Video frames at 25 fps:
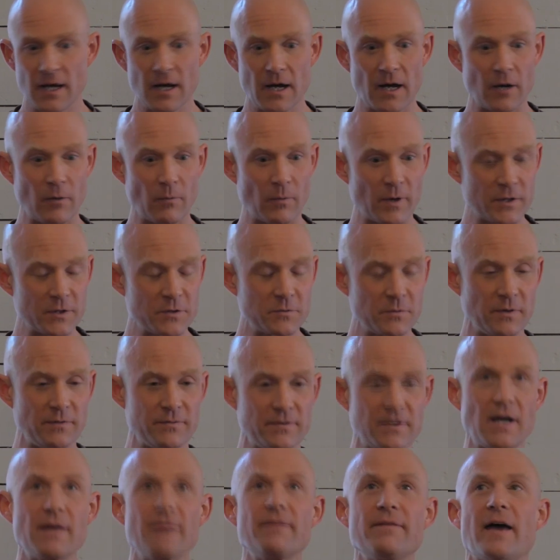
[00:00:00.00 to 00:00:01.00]
Once
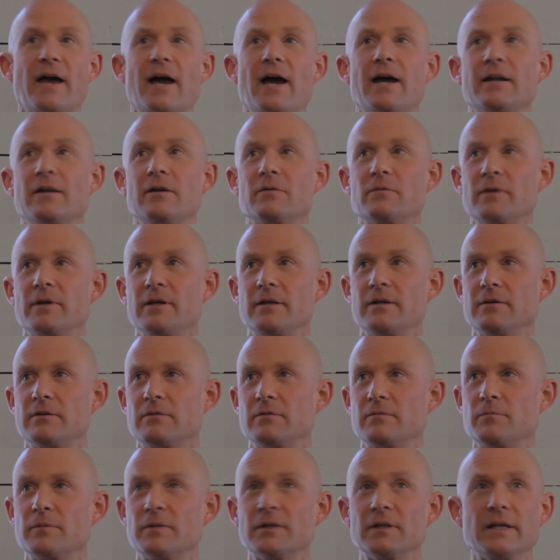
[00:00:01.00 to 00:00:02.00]
we've done that and we
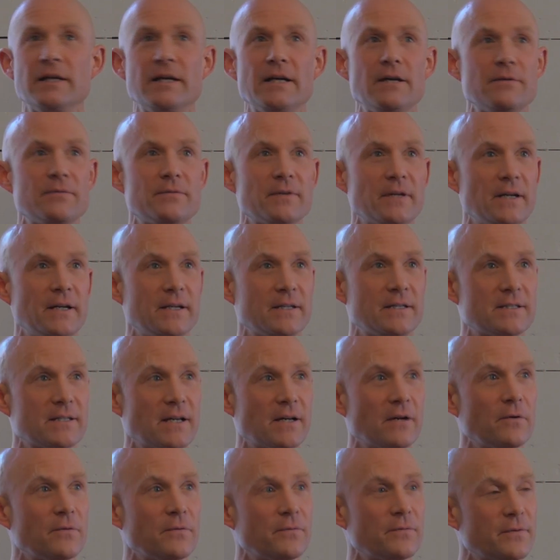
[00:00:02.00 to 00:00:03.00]
believe that a
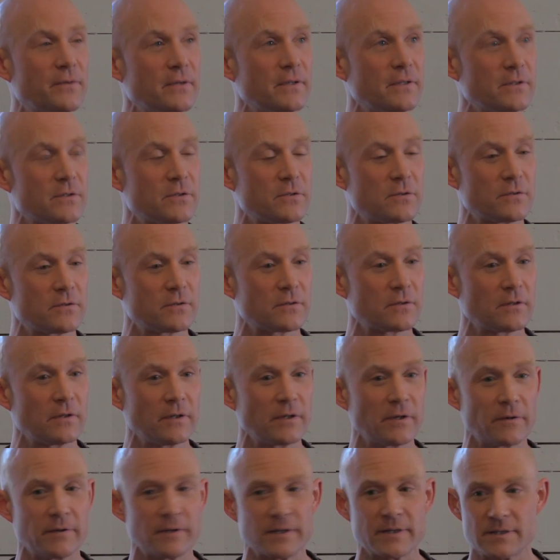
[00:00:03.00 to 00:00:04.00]
self is
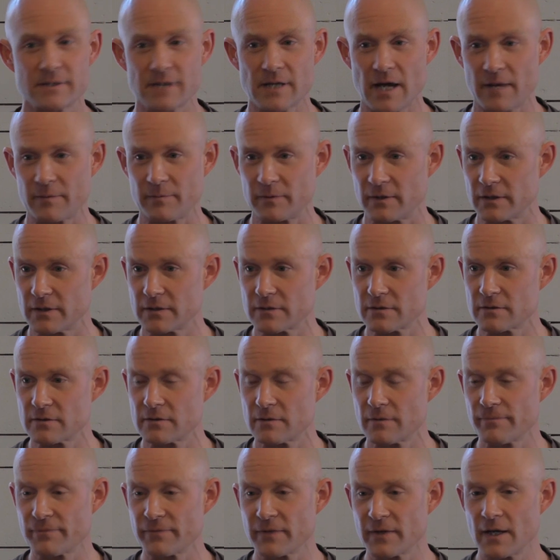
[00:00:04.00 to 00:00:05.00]
clear and
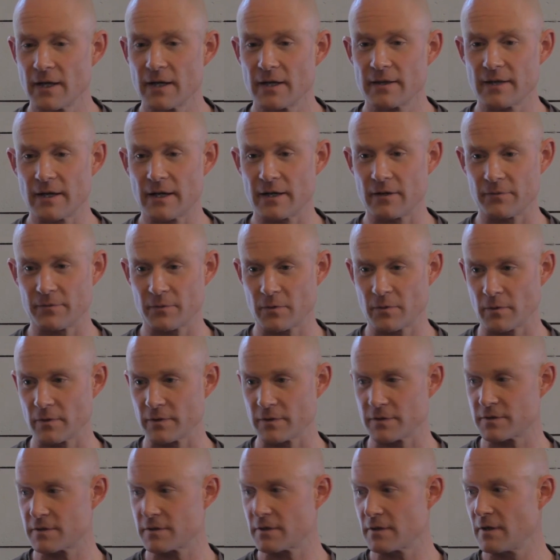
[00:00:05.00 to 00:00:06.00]
established, then of
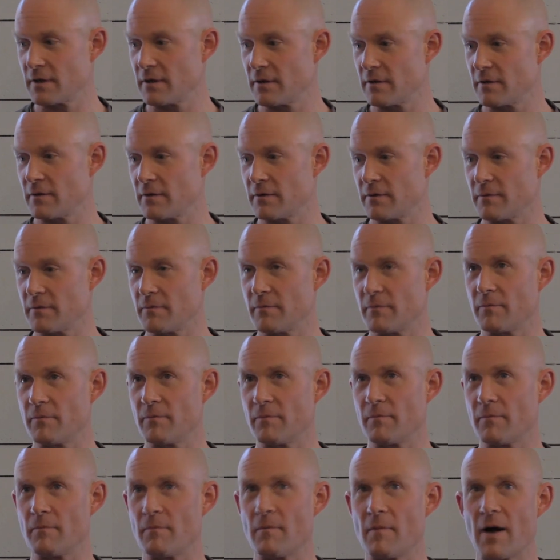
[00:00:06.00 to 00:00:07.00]
course
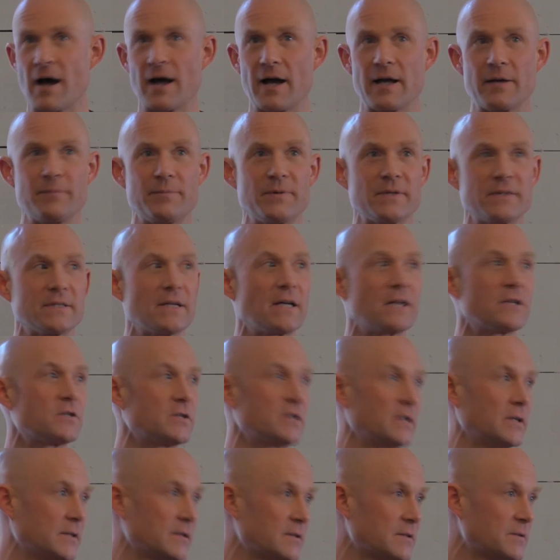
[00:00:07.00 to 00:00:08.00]
my
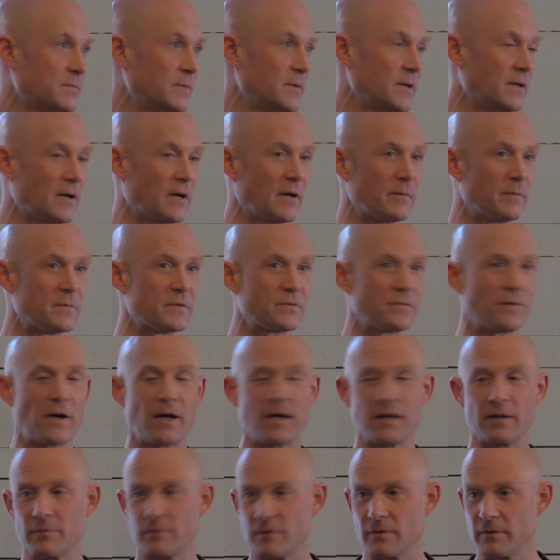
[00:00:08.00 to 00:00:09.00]
possessions becomes
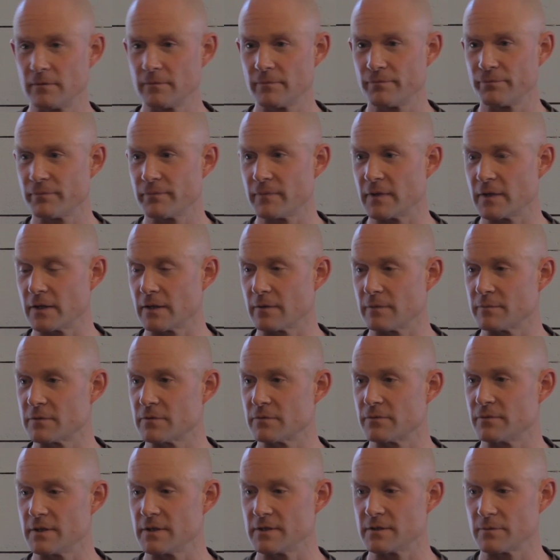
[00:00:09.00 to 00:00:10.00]
viable, becomes
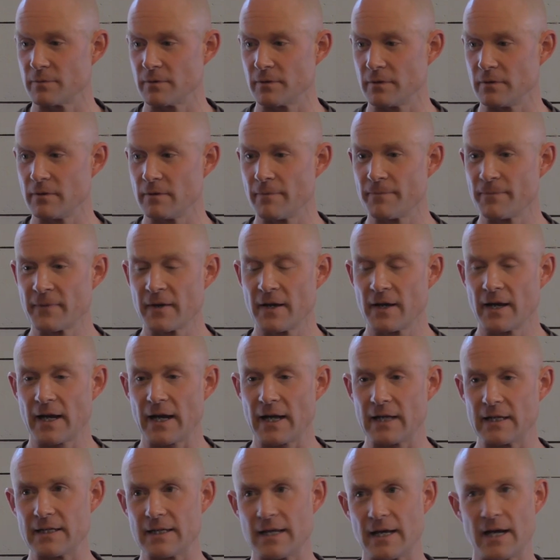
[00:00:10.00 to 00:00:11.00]
feasible,
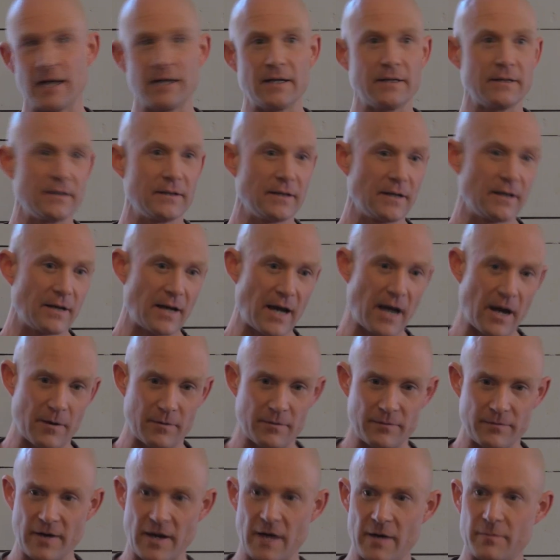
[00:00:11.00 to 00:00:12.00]
and then out
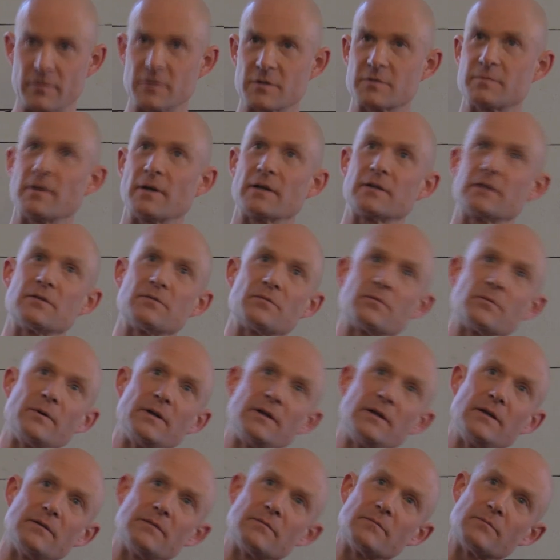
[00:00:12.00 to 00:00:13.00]
of that perspective
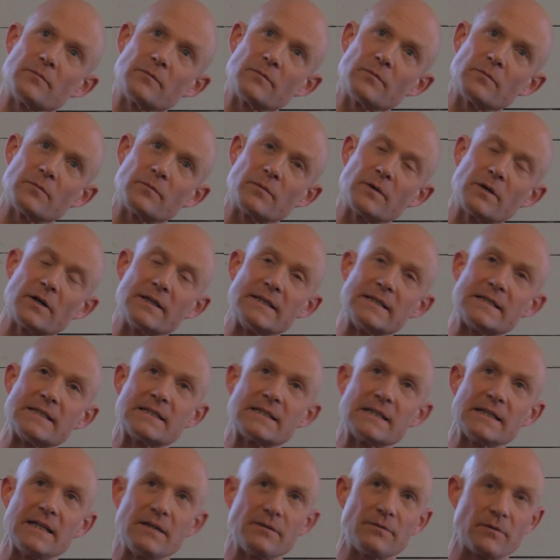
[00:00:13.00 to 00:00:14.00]
we
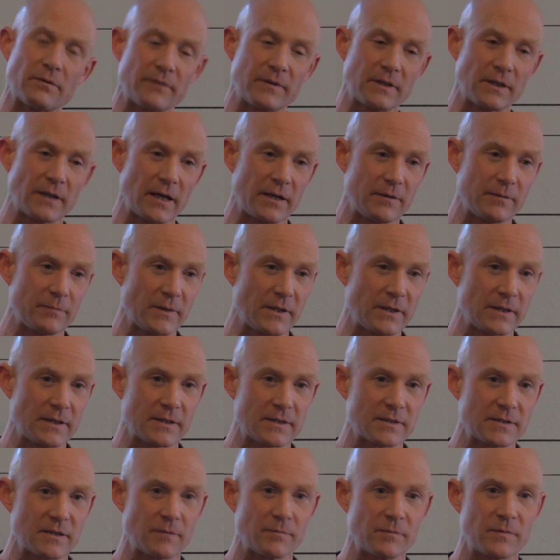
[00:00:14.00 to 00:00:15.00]
conceive of enlightenment
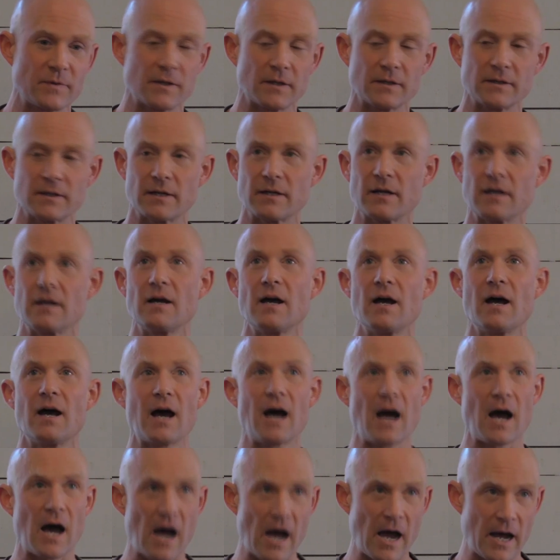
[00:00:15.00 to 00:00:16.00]
as something that
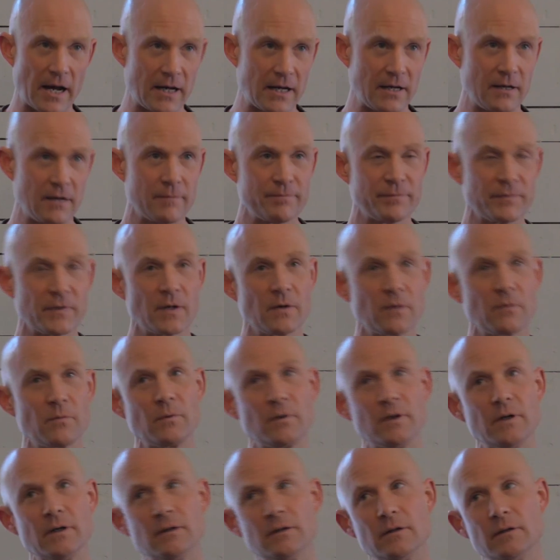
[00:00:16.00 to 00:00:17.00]
I
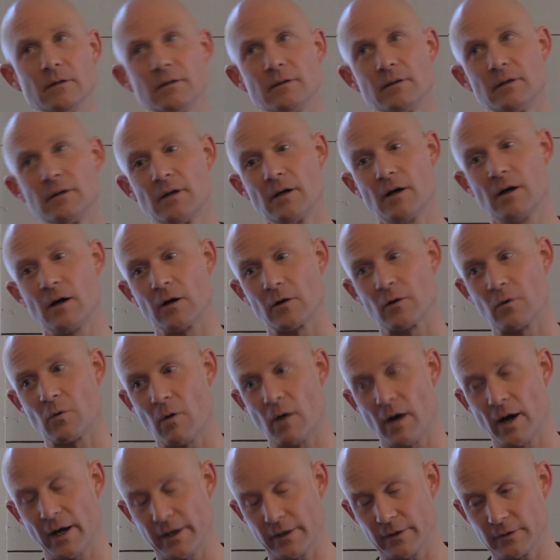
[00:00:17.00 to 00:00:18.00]
will
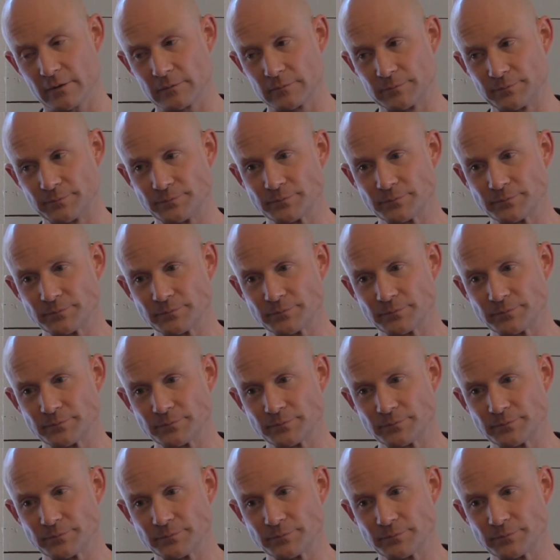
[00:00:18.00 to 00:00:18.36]
acquire.